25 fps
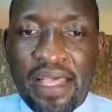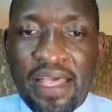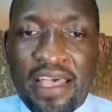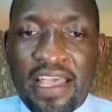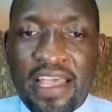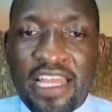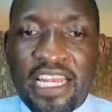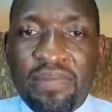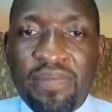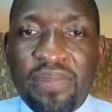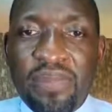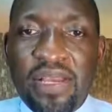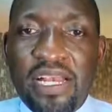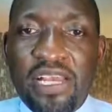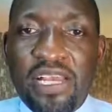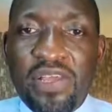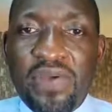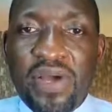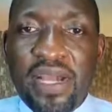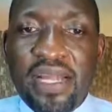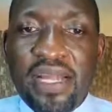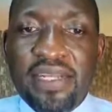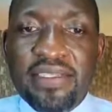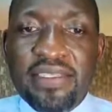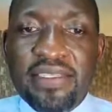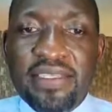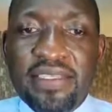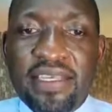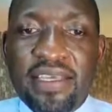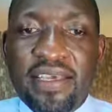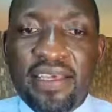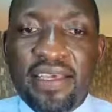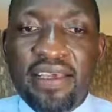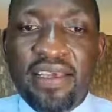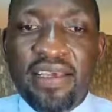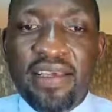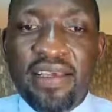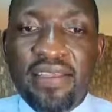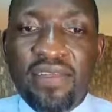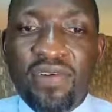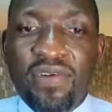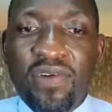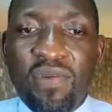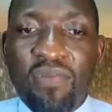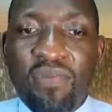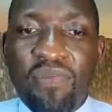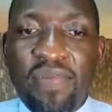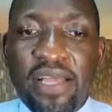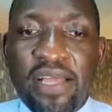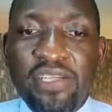And immediately you can see,
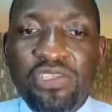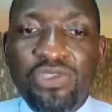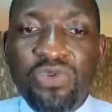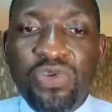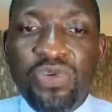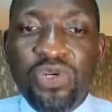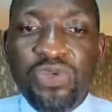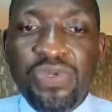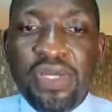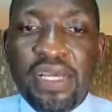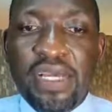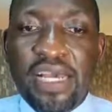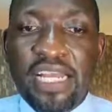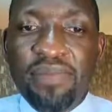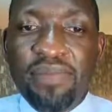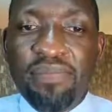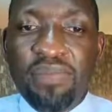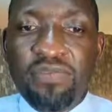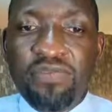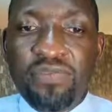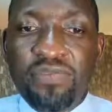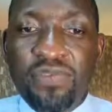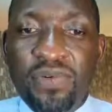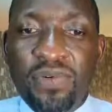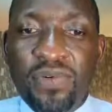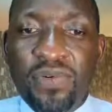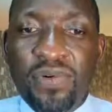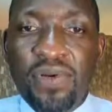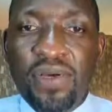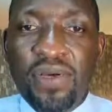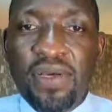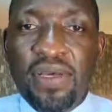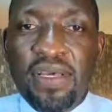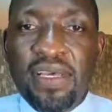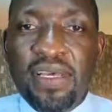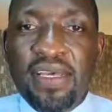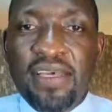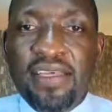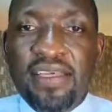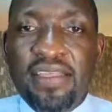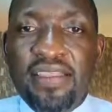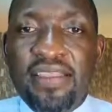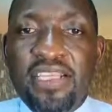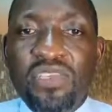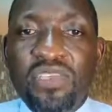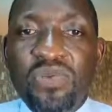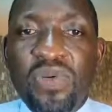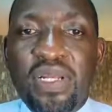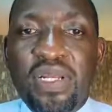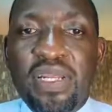compared to what we had before,
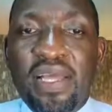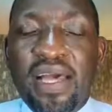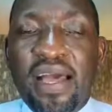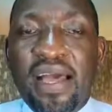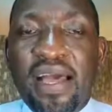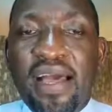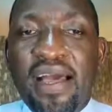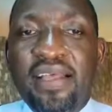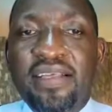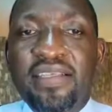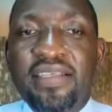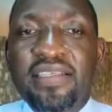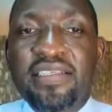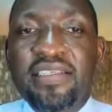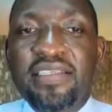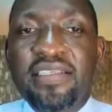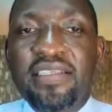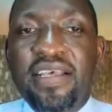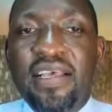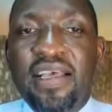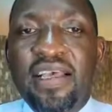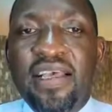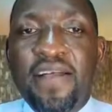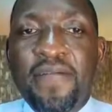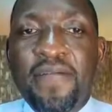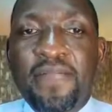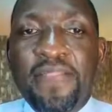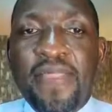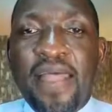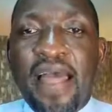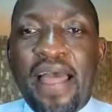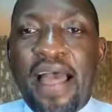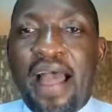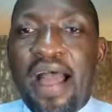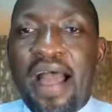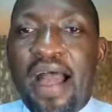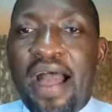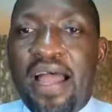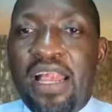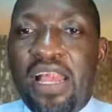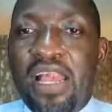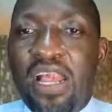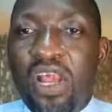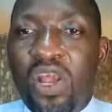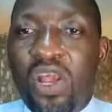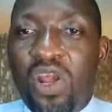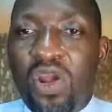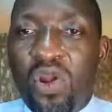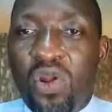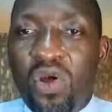this one has a
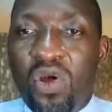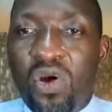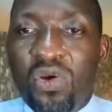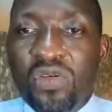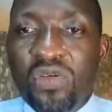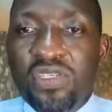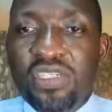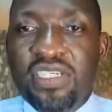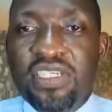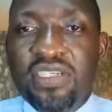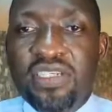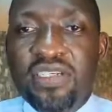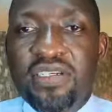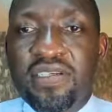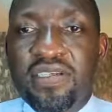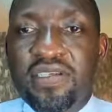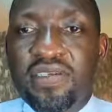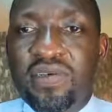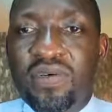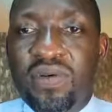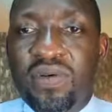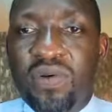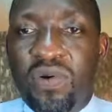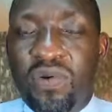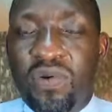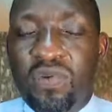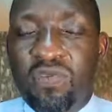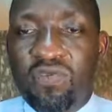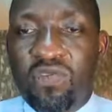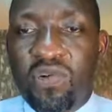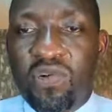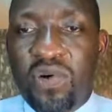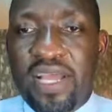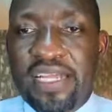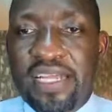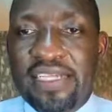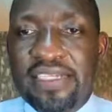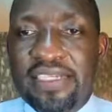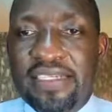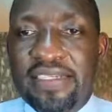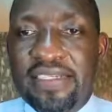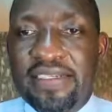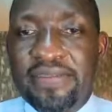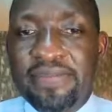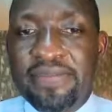lot of white.